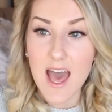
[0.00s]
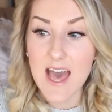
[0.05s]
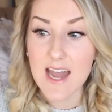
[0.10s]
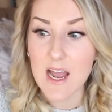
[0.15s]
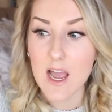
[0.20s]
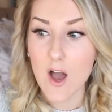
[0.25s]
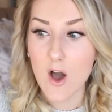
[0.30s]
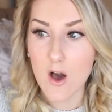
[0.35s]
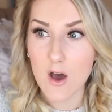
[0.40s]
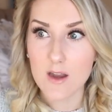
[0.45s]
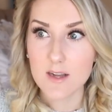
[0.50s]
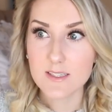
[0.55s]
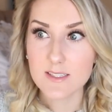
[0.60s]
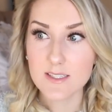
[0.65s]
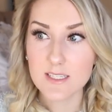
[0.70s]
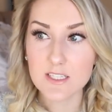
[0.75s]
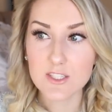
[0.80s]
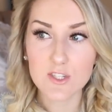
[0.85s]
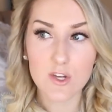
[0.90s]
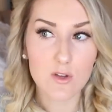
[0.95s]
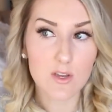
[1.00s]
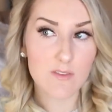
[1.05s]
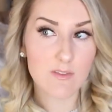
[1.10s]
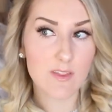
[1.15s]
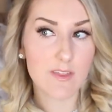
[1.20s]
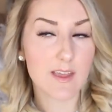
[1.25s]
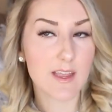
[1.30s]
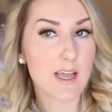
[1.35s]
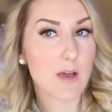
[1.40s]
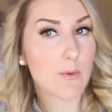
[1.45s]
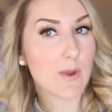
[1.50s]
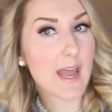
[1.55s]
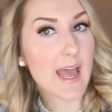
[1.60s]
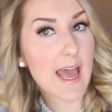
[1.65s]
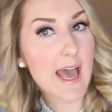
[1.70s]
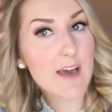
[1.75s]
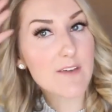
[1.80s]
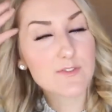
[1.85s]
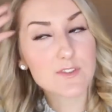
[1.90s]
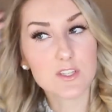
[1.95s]
and I honestly don't even think I would
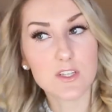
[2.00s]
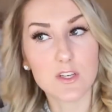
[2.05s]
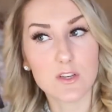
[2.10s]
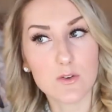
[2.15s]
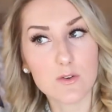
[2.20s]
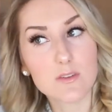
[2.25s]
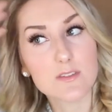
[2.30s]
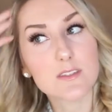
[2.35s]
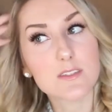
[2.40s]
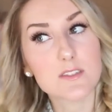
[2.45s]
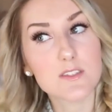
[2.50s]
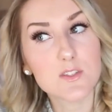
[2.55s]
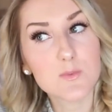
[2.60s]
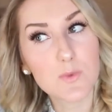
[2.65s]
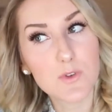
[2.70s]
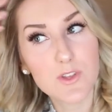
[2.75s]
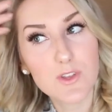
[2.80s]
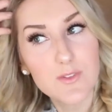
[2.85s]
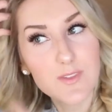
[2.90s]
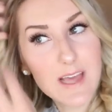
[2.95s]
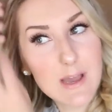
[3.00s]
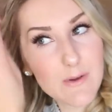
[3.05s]
have to, because it's super cute.